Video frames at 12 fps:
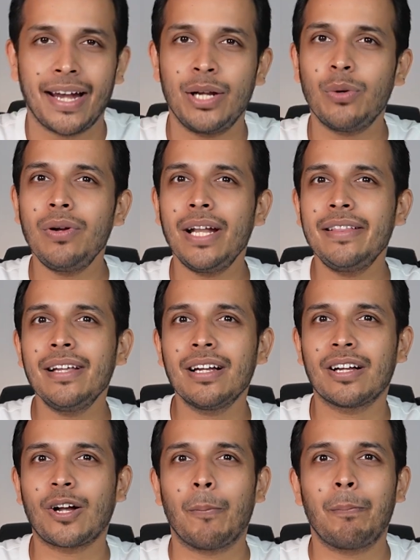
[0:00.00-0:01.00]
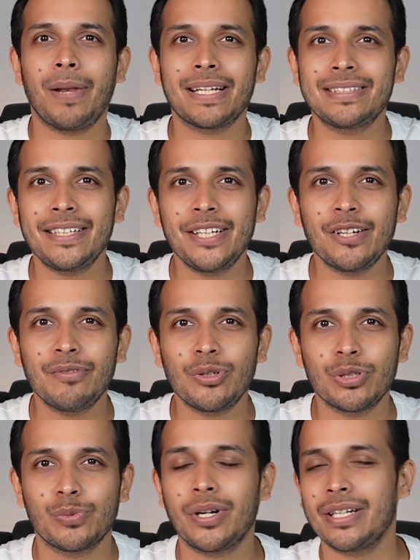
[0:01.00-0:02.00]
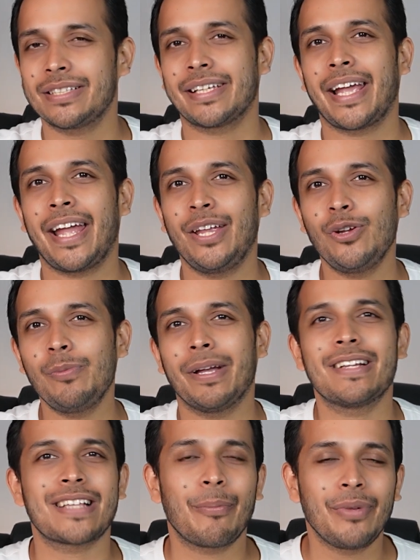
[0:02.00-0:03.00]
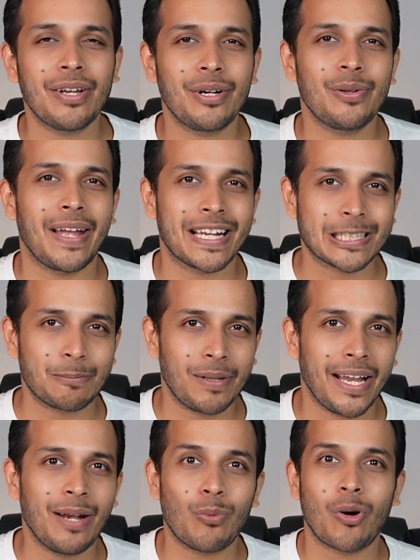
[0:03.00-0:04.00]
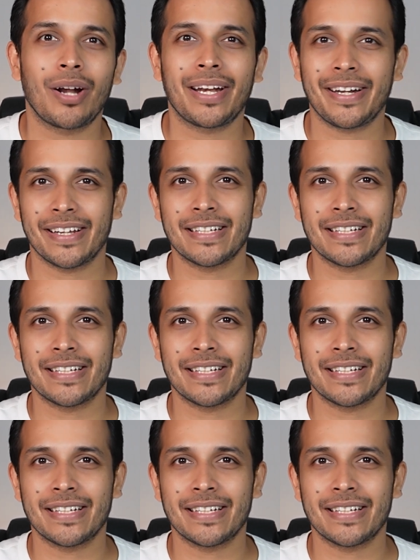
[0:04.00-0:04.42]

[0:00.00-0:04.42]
And don't let the complexity of those words scare you because I'm here to explain what it